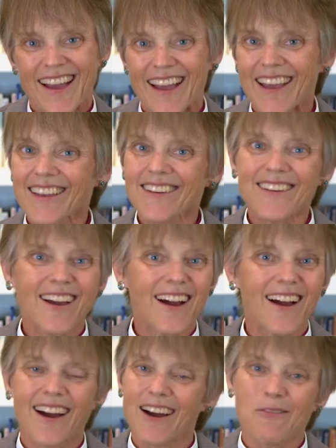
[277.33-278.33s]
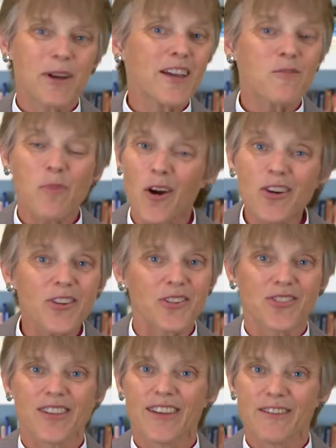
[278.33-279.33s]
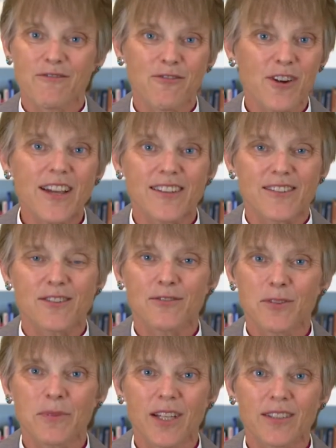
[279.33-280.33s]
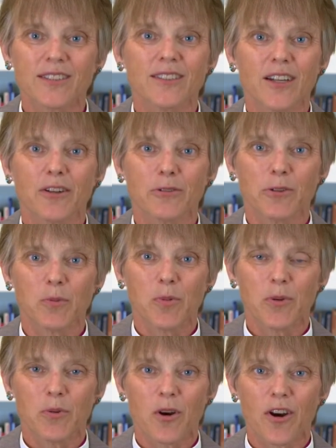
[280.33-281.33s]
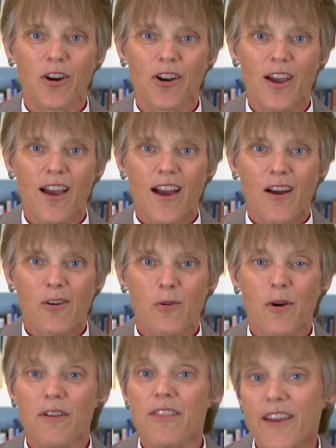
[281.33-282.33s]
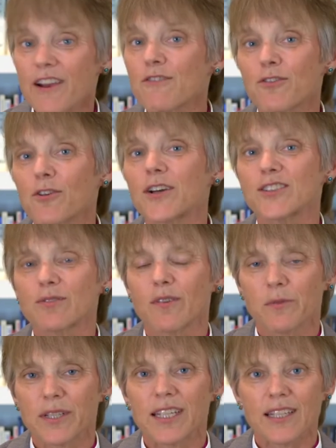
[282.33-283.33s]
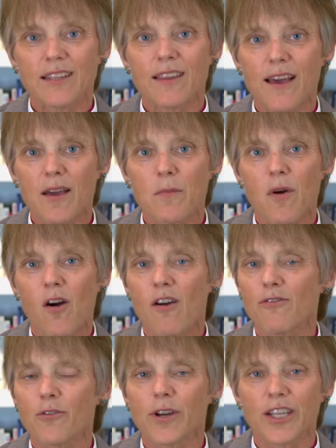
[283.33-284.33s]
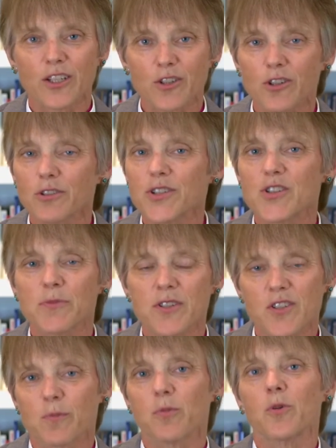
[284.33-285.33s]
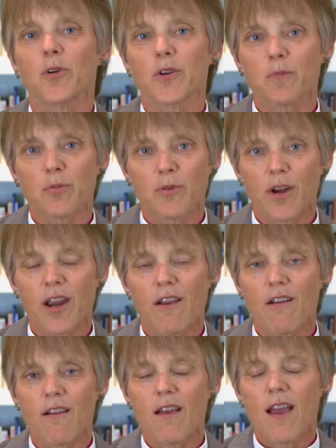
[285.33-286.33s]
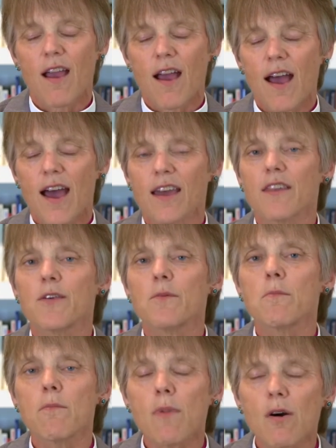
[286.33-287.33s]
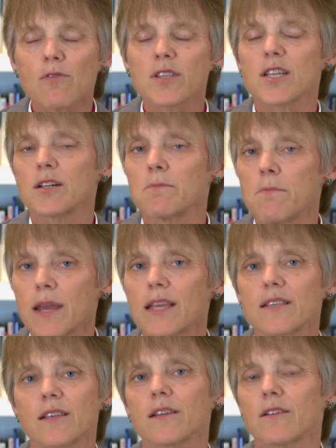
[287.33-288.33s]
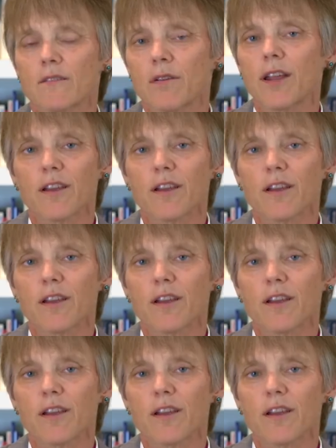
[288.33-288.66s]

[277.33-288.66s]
And we have partners and friends from the Unstuck Group who are there for us when we need them, offering encouragement, support, prayer, and the most amazing array